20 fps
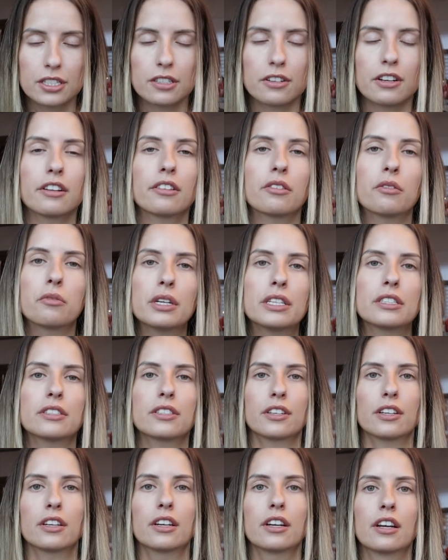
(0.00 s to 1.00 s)
during the
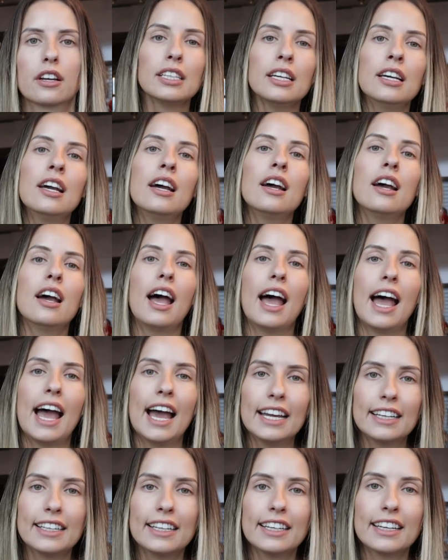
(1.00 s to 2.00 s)
winter.
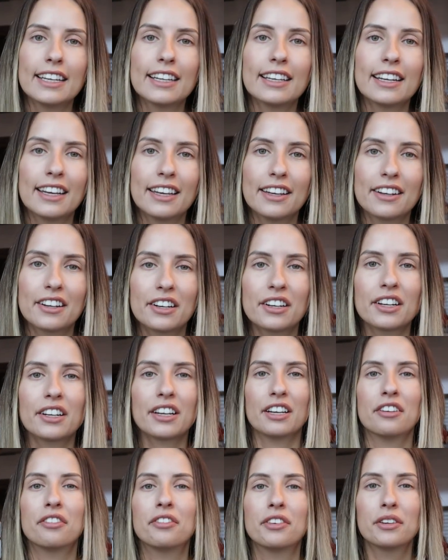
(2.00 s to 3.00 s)
Ending it here.
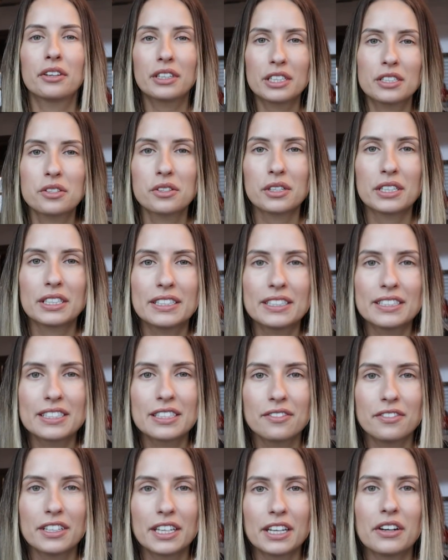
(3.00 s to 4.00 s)
If you enjoyed this
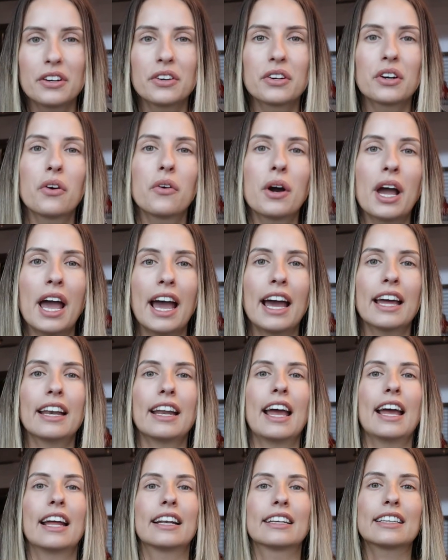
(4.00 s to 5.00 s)
video, go ahead
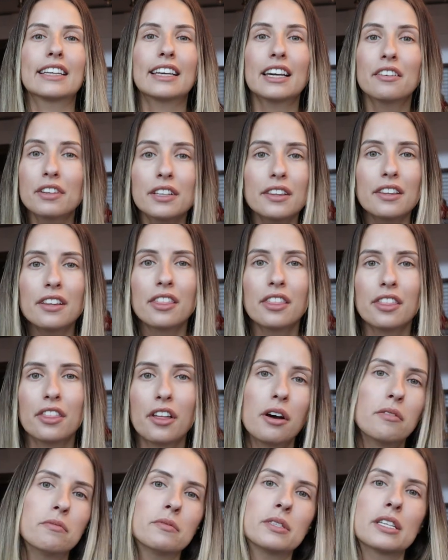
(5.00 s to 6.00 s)
and give it the
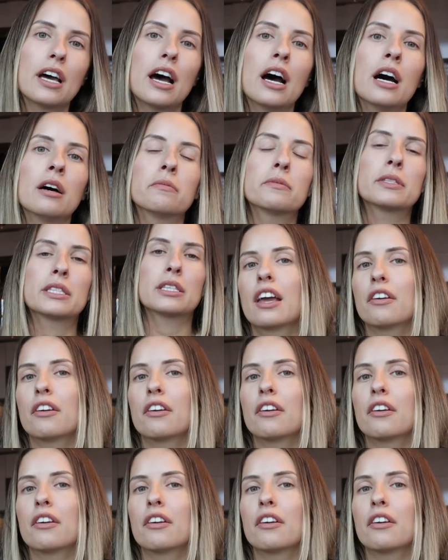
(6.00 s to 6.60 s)
thumbs up.